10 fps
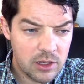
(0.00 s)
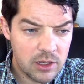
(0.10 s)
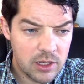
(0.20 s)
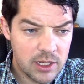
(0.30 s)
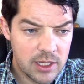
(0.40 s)

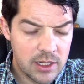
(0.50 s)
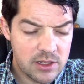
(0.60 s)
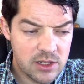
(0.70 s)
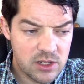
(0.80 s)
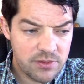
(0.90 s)
it's
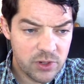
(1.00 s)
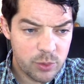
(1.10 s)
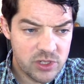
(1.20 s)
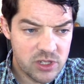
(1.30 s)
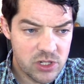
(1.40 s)
as if your
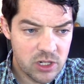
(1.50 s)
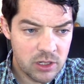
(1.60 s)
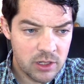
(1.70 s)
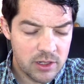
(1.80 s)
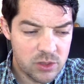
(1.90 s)
position
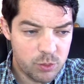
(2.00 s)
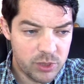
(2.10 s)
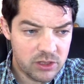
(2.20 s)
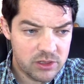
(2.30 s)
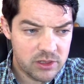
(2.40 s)
is
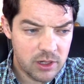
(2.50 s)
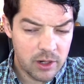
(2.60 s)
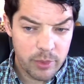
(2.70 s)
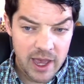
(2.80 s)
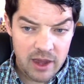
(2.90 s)
built on a
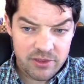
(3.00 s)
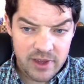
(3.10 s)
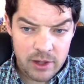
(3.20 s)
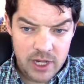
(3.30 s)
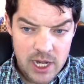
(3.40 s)
bad
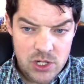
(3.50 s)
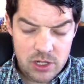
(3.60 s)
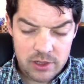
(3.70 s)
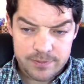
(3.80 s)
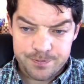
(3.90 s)
foundation.